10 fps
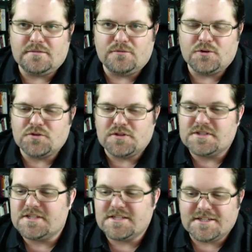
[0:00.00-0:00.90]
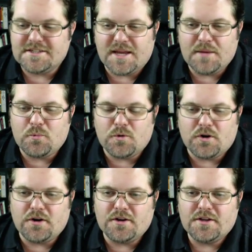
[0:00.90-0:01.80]
virtual assistant type
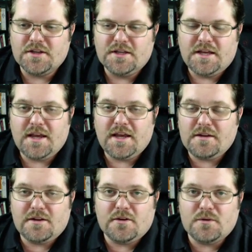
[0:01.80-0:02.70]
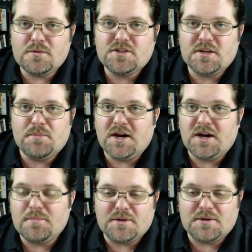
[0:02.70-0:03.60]
work, and it was good
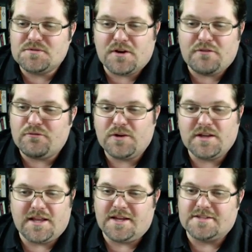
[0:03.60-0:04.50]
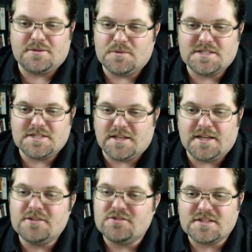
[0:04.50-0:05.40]
money, but it was very freelance. It wasn't
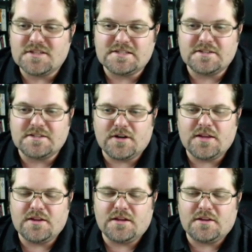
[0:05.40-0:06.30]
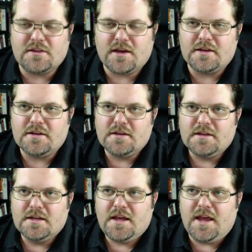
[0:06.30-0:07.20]
like consistent or anything like that.
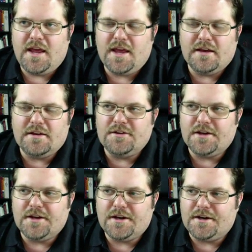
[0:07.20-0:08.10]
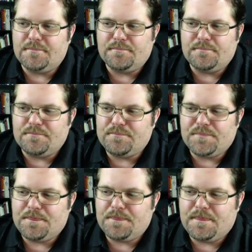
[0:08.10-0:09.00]
And
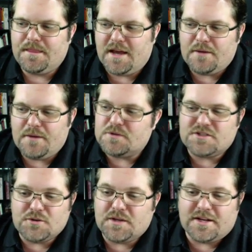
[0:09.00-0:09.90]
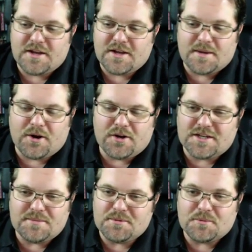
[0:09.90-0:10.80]
I was doing internet
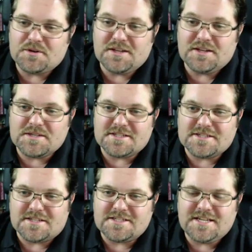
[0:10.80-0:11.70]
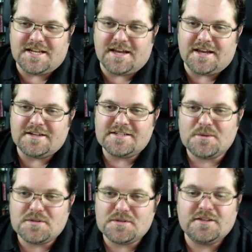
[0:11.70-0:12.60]
marketing, but really wasn't succeeding at it because I
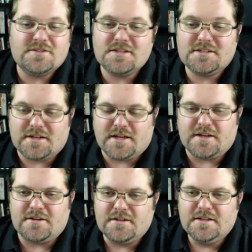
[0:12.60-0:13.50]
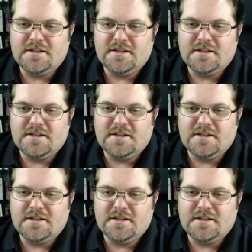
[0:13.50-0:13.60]
wasn't consistent at it.